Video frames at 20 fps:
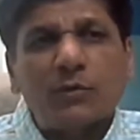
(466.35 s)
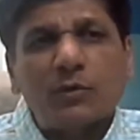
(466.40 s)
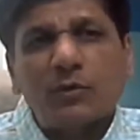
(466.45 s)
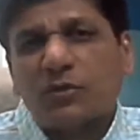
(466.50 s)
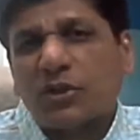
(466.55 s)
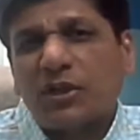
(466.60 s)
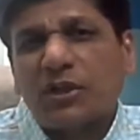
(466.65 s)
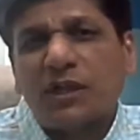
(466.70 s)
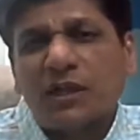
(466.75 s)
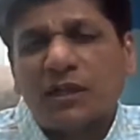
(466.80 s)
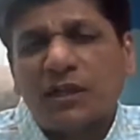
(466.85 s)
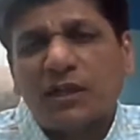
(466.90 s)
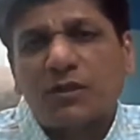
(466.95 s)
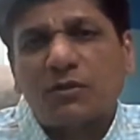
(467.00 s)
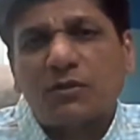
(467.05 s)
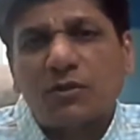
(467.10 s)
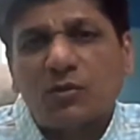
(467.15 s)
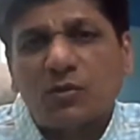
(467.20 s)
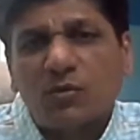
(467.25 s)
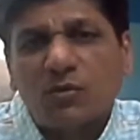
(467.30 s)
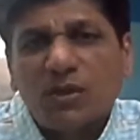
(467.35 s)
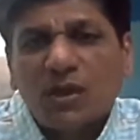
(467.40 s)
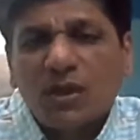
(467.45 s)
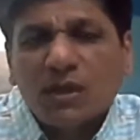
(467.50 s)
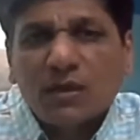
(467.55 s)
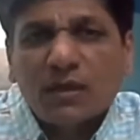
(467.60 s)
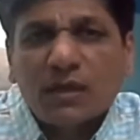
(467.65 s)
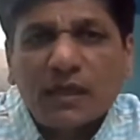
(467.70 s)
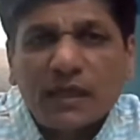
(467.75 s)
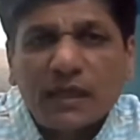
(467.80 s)
300,
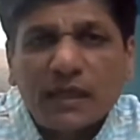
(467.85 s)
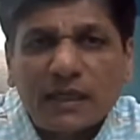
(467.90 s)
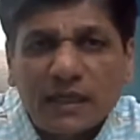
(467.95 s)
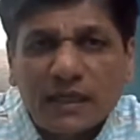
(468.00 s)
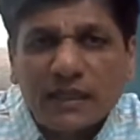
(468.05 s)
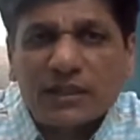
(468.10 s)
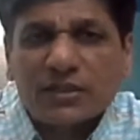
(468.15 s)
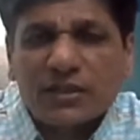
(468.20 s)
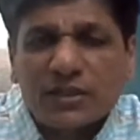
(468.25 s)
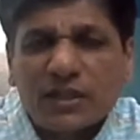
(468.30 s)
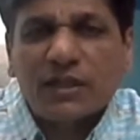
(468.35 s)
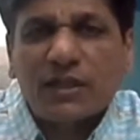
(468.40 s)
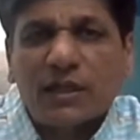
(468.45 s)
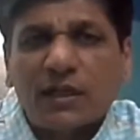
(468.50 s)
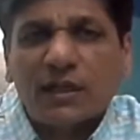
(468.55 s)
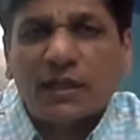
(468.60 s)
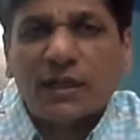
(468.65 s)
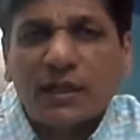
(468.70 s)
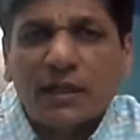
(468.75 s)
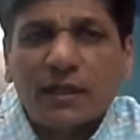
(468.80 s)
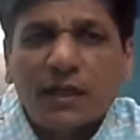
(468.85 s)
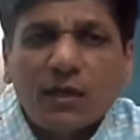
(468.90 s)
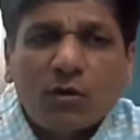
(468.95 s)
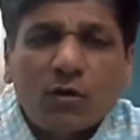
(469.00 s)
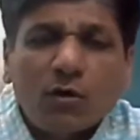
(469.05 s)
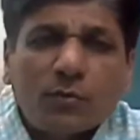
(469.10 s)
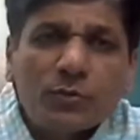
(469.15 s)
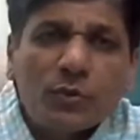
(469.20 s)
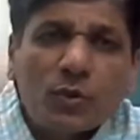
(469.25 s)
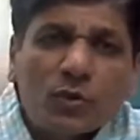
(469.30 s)
at least 300
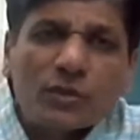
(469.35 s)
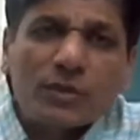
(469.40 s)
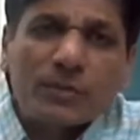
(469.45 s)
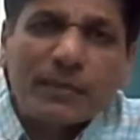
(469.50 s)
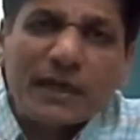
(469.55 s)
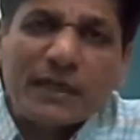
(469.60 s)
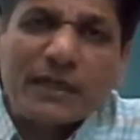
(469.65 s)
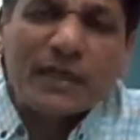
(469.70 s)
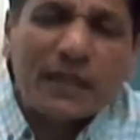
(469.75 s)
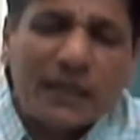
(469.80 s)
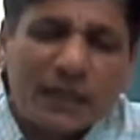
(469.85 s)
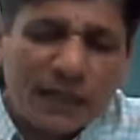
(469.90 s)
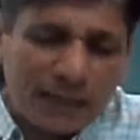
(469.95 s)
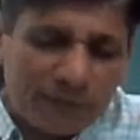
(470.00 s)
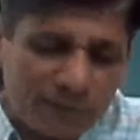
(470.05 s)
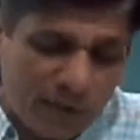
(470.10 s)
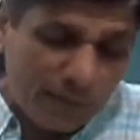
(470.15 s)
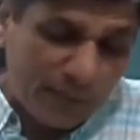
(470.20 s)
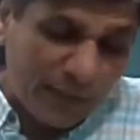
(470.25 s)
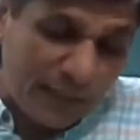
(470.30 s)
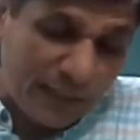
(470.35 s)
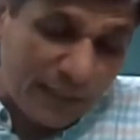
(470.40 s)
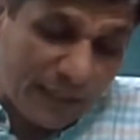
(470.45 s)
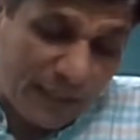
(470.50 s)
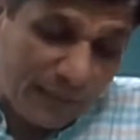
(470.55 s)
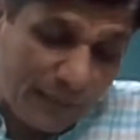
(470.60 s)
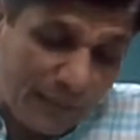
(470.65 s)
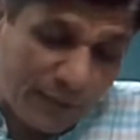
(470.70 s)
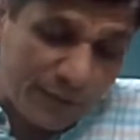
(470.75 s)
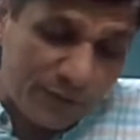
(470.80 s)
of those multilateral environmental
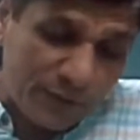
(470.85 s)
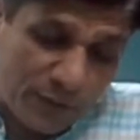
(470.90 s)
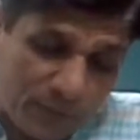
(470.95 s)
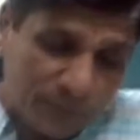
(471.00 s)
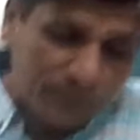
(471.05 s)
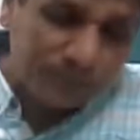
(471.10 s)
agreements.